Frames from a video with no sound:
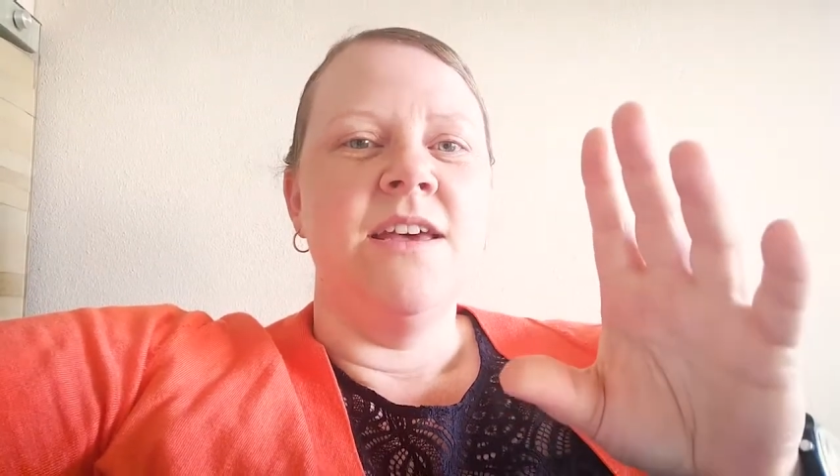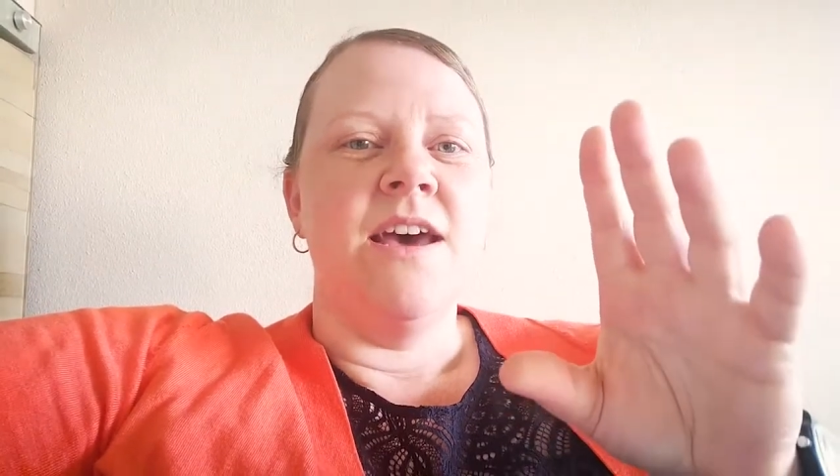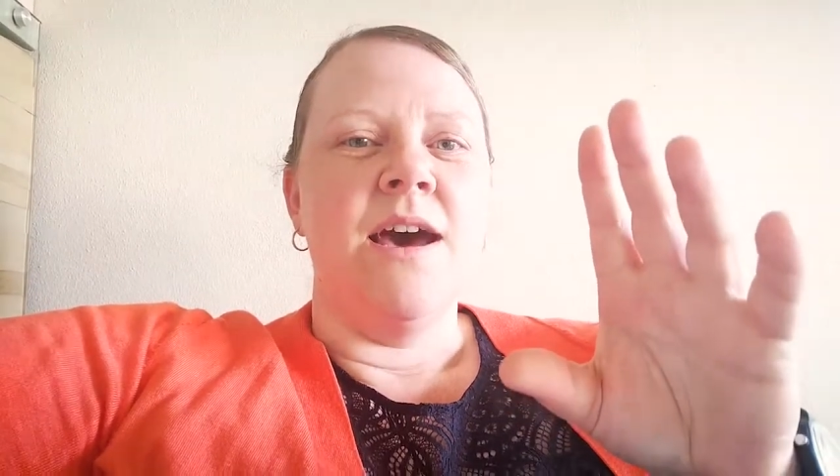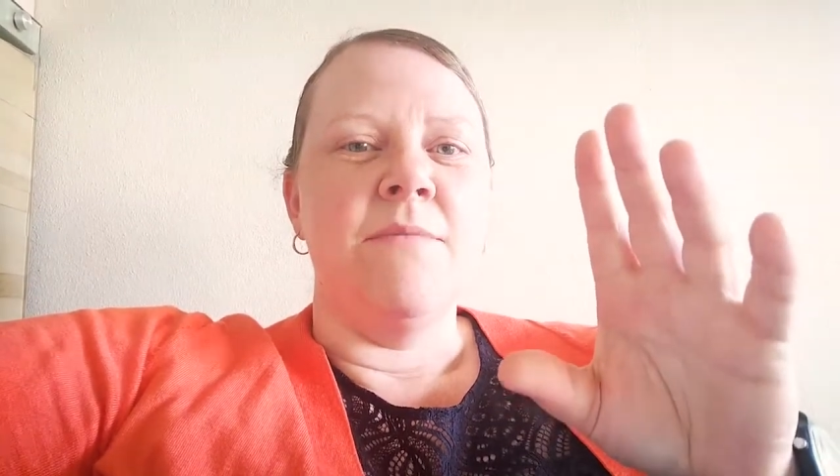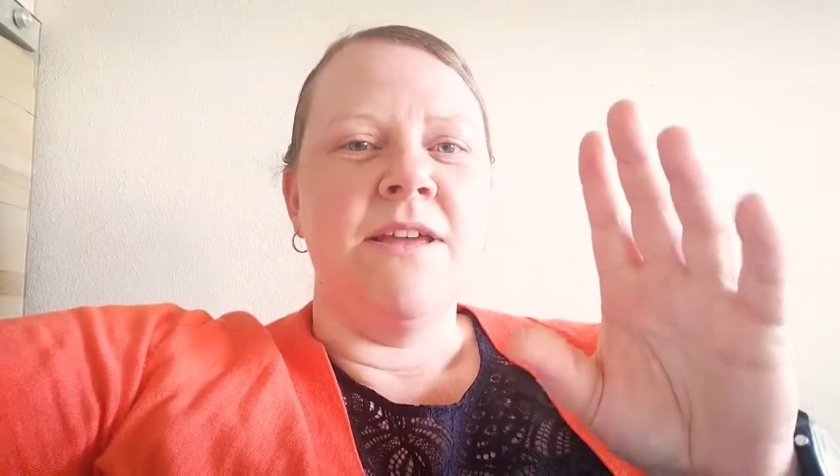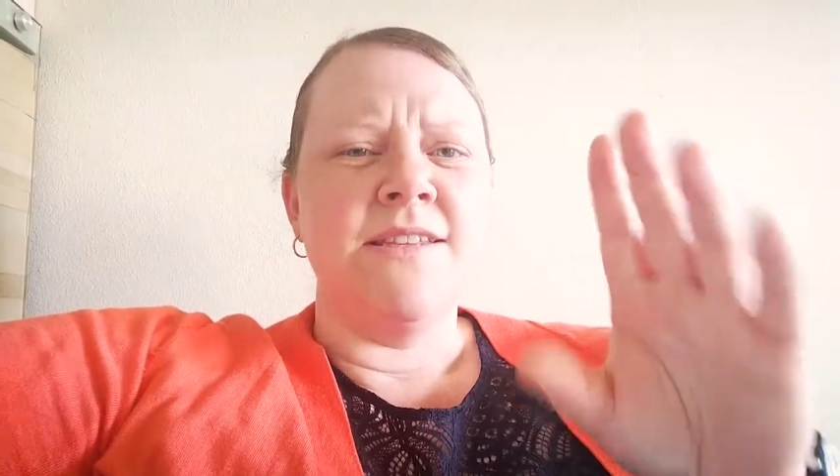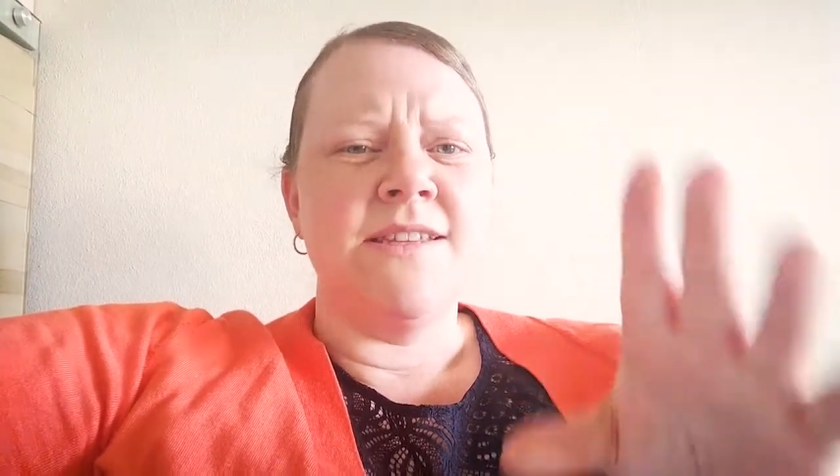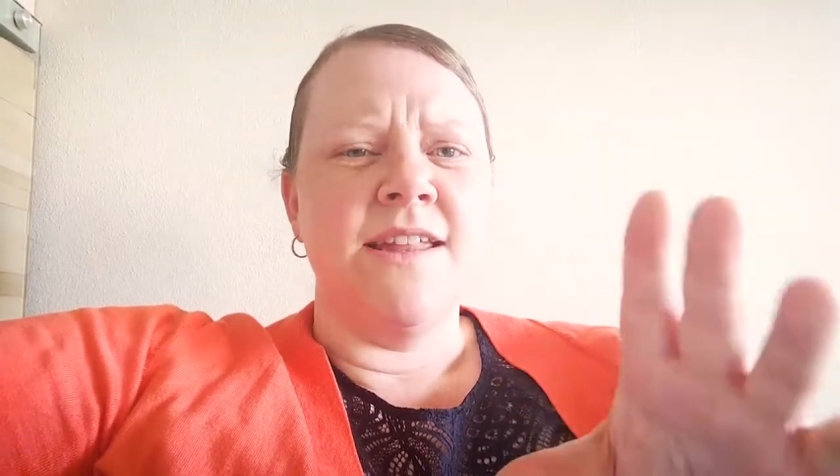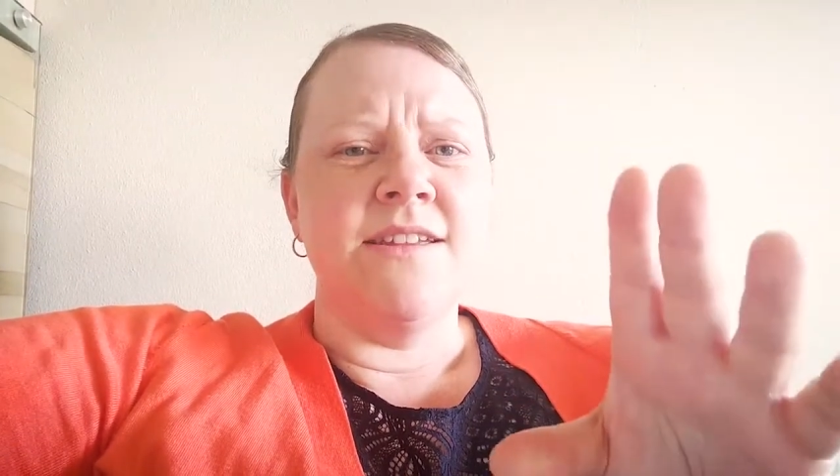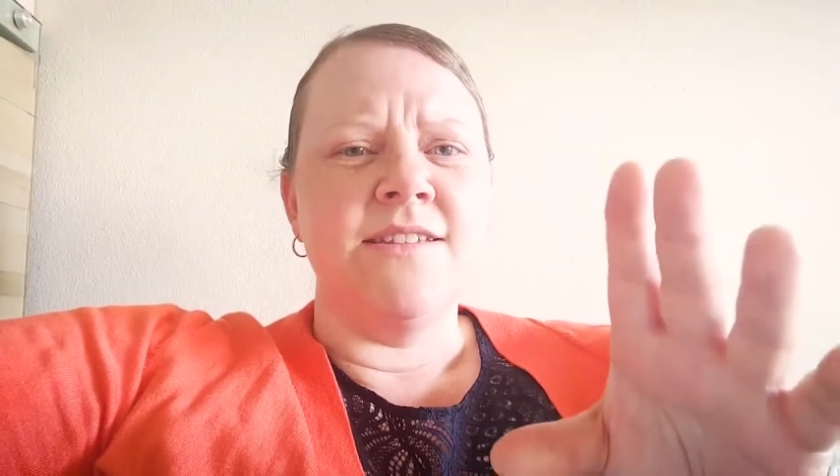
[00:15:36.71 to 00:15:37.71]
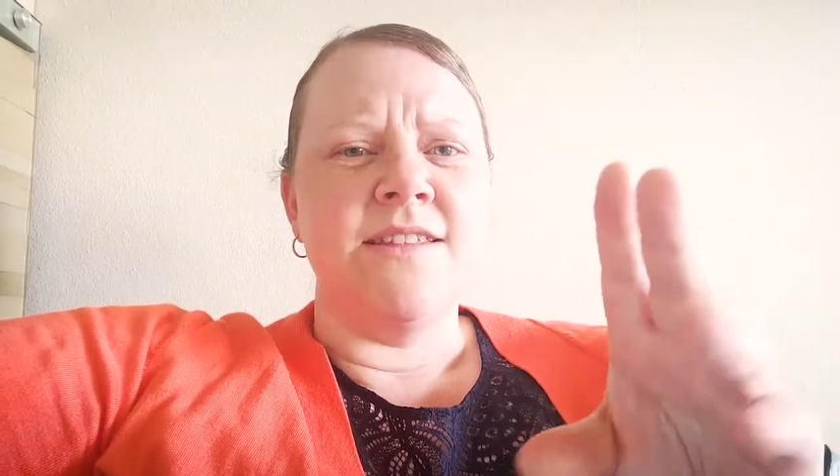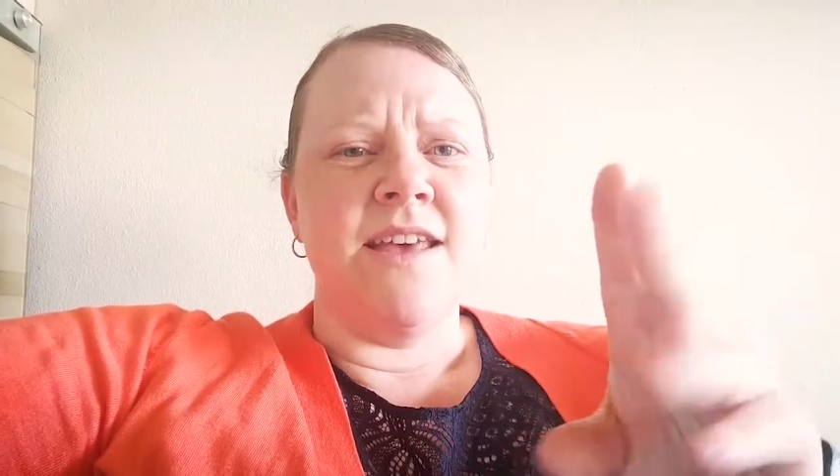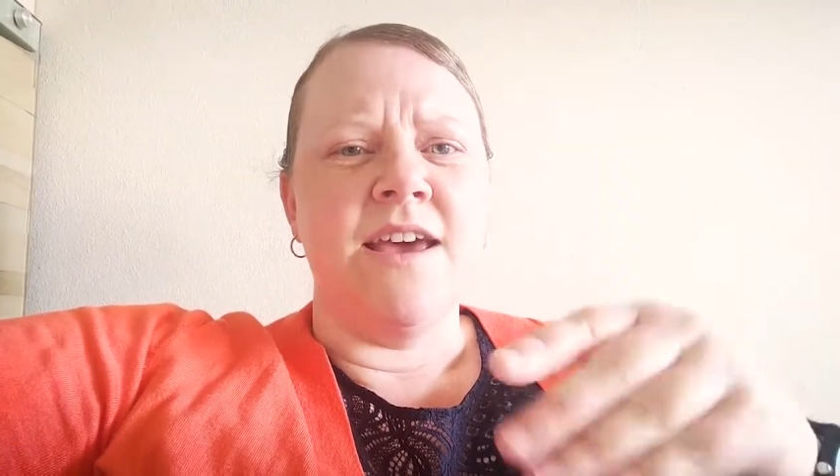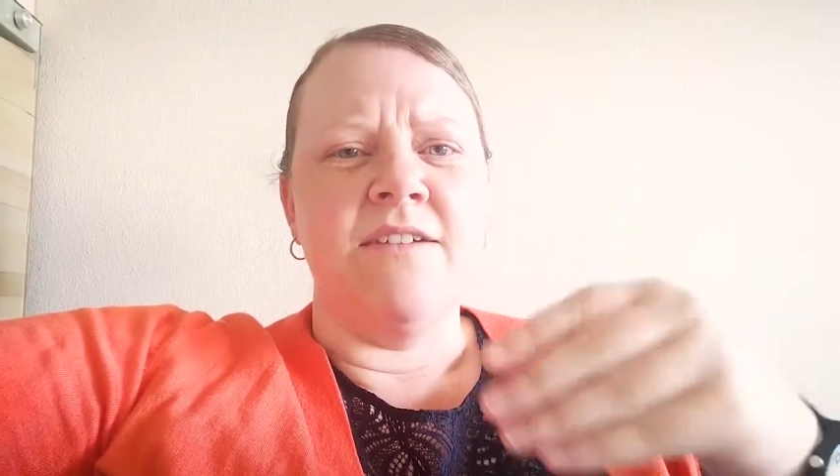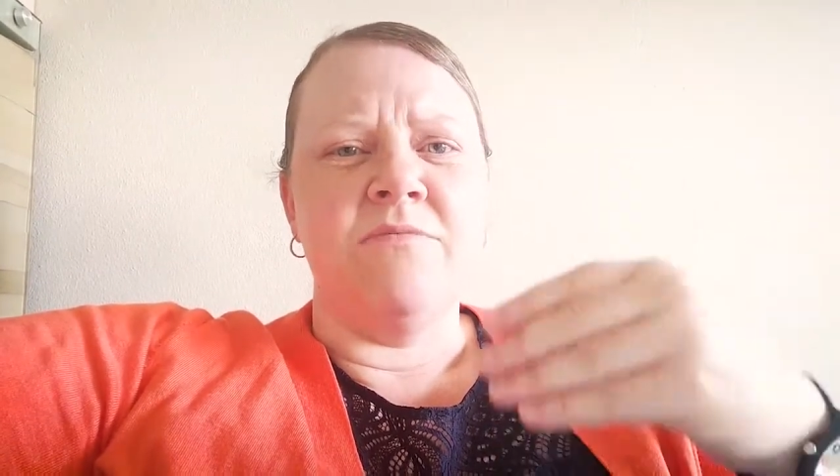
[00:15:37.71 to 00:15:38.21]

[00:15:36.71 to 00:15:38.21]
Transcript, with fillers: um, and sellers that have